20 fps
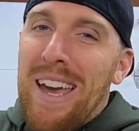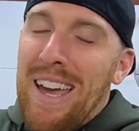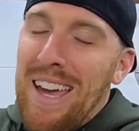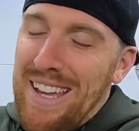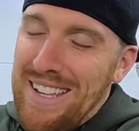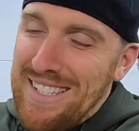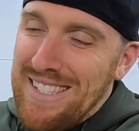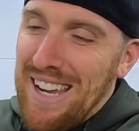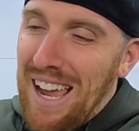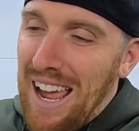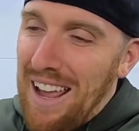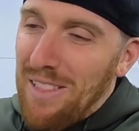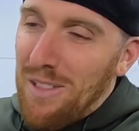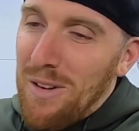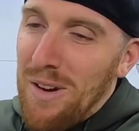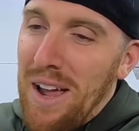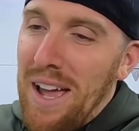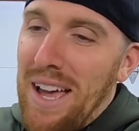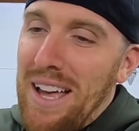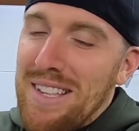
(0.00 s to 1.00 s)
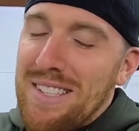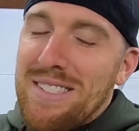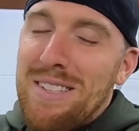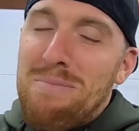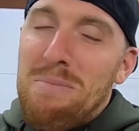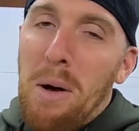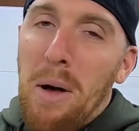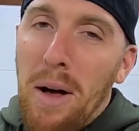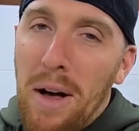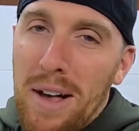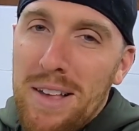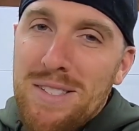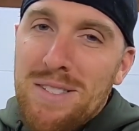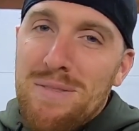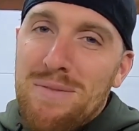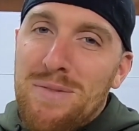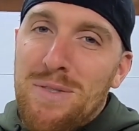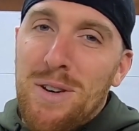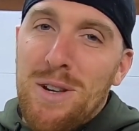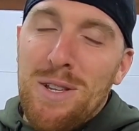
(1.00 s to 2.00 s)
And Tyler has some
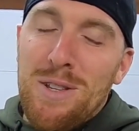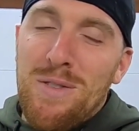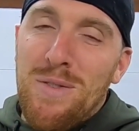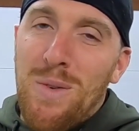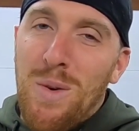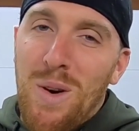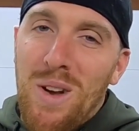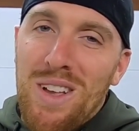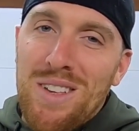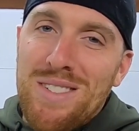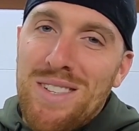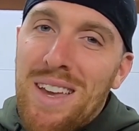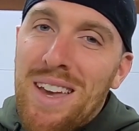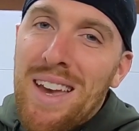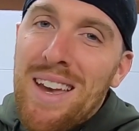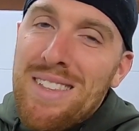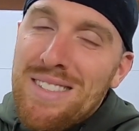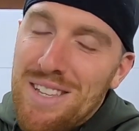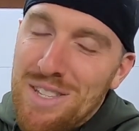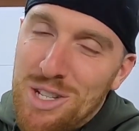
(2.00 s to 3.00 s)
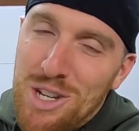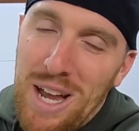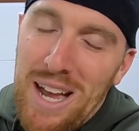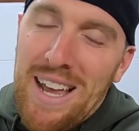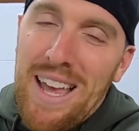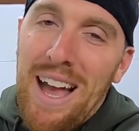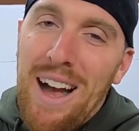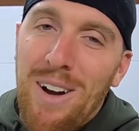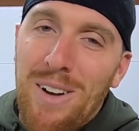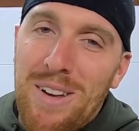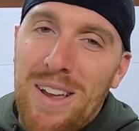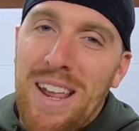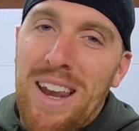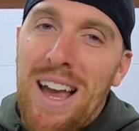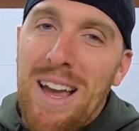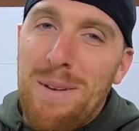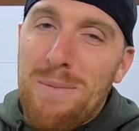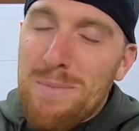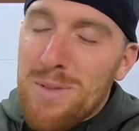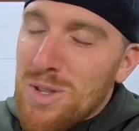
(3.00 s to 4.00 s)
awesome footage for us to check out, and
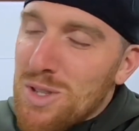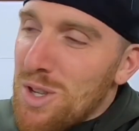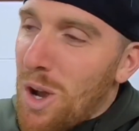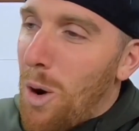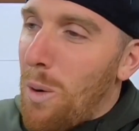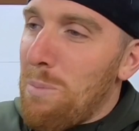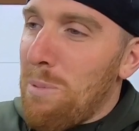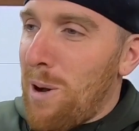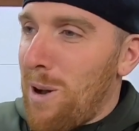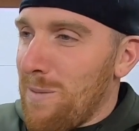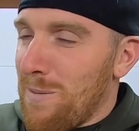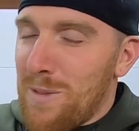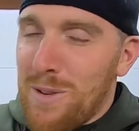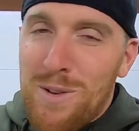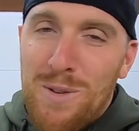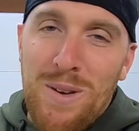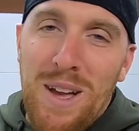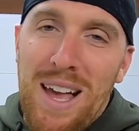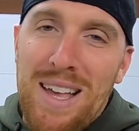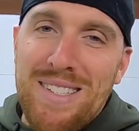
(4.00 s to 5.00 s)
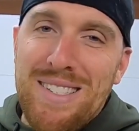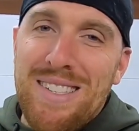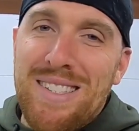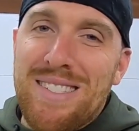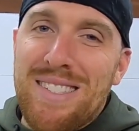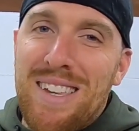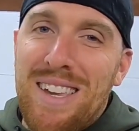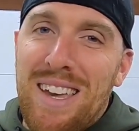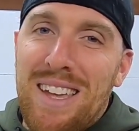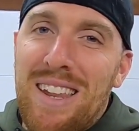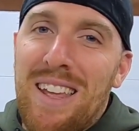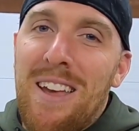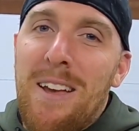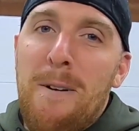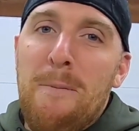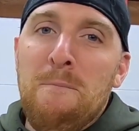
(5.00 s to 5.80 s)
I am so pumped for you guys to see it.